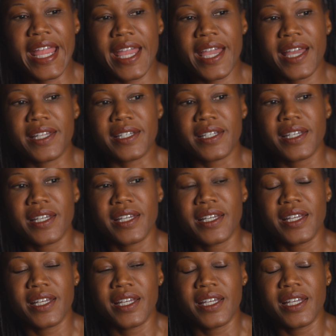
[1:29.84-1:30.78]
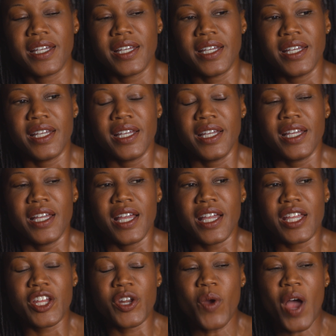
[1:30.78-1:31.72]
And,
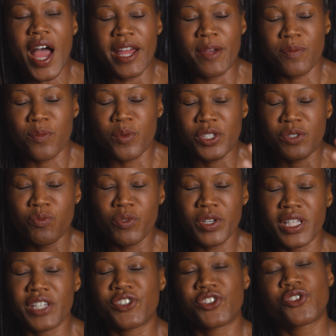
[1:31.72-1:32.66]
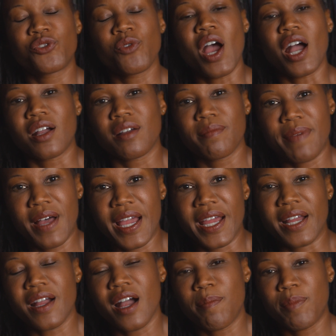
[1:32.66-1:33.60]
you know, I was really struck by
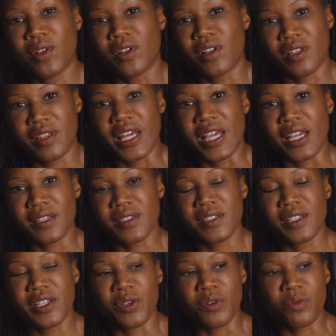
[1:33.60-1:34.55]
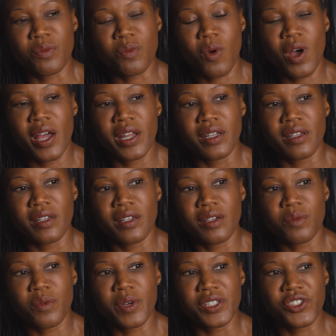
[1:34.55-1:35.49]
a couple of things. You know, one
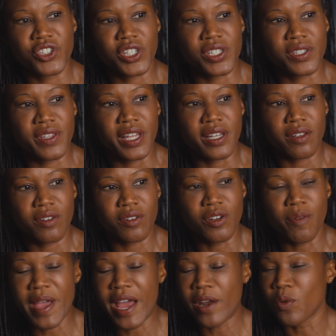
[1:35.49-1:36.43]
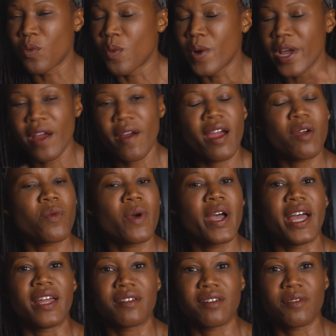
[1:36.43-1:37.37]
was just that no matter where I
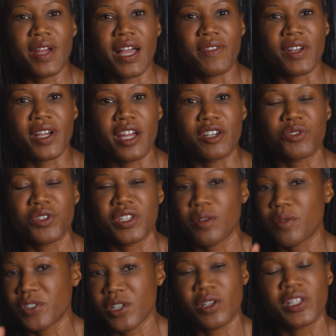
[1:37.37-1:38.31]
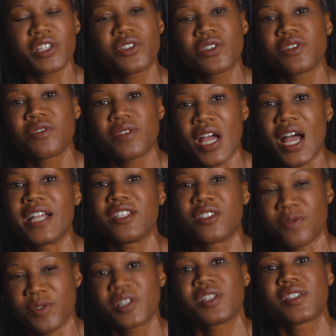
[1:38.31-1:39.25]
went around the country, there was only two
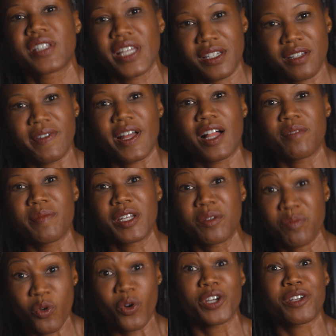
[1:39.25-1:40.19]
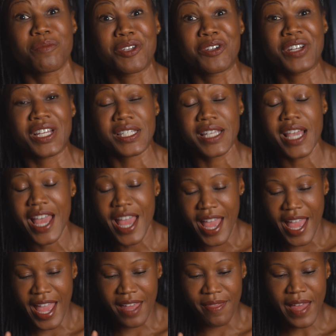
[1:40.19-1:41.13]
kinds of real estate development in poor communities.
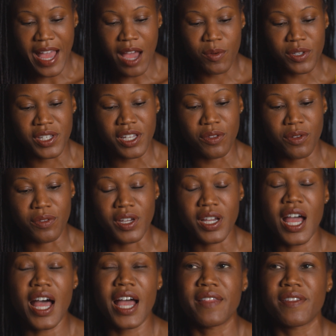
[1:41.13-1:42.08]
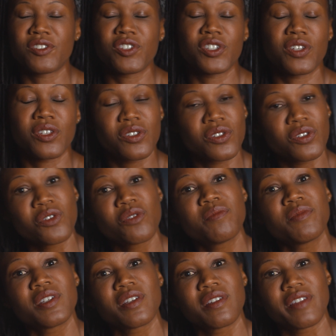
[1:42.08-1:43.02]
And that was either the kind that just
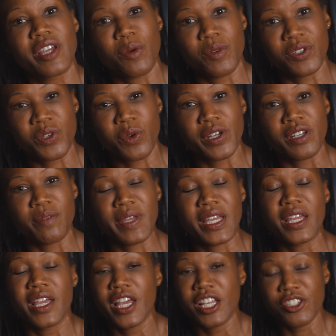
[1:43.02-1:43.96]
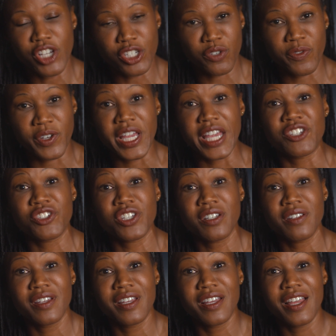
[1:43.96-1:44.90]
assumed there was going to be
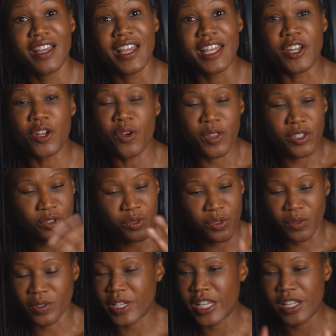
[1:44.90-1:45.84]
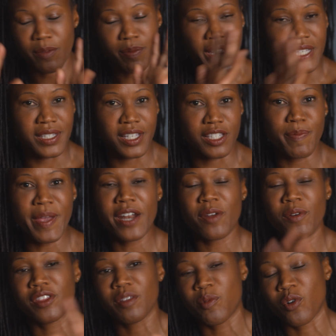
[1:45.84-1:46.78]
gentrification, you know, and sooner or later the place gets
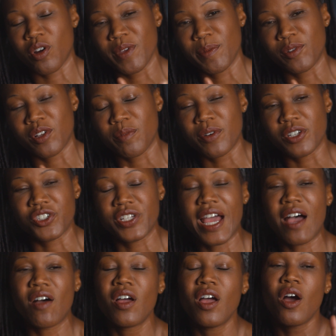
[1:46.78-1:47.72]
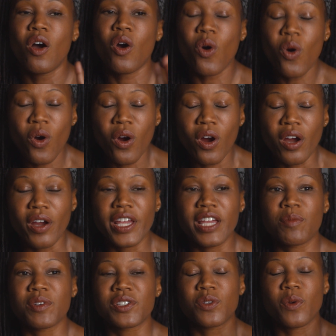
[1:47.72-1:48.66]
better and the poor people are pushed out, or
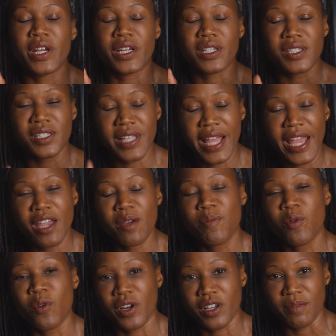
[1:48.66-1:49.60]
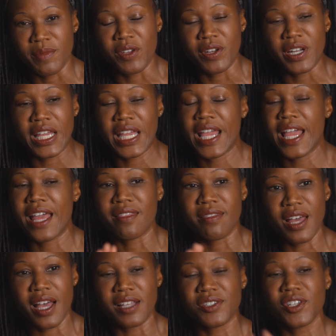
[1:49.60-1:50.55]
it was going to stay a poor community,
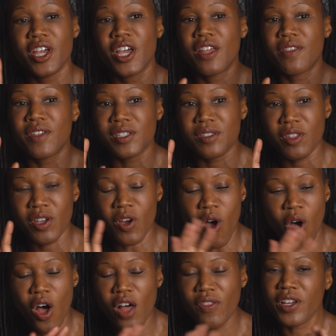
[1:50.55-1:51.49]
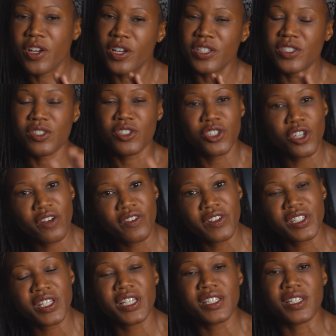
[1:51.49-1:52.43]
and thus all the goods and
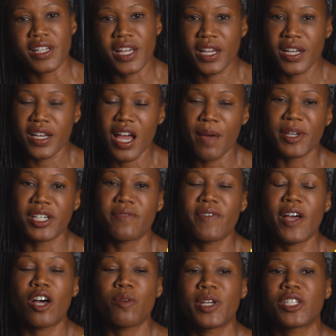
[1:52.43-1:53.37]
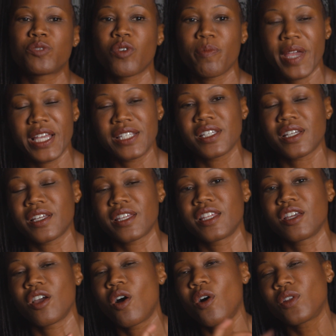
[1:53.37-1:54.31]
services and economic developments were basically
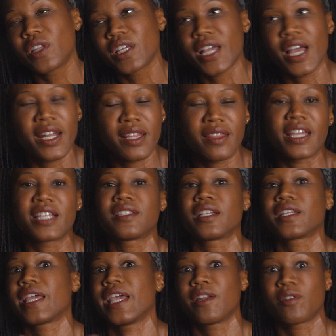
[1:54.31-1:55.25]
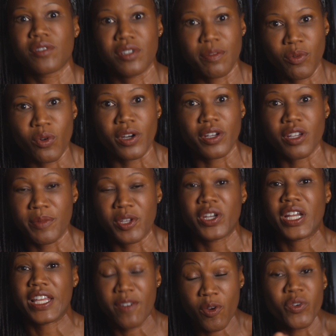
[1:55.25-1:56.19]
the only kind of things that catered to poor
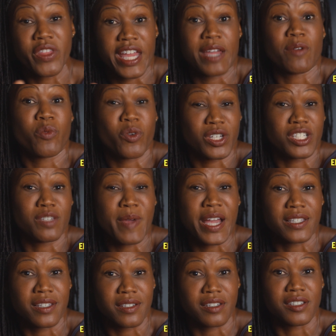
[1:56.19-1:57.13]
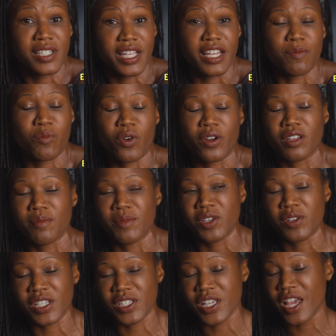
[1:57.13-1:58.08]
community, or they were expected to see in poor
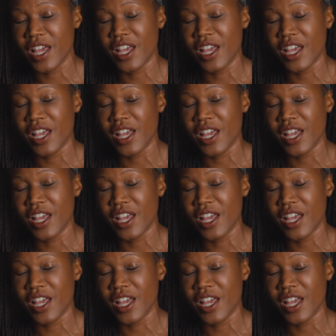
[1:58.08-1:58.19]
communities.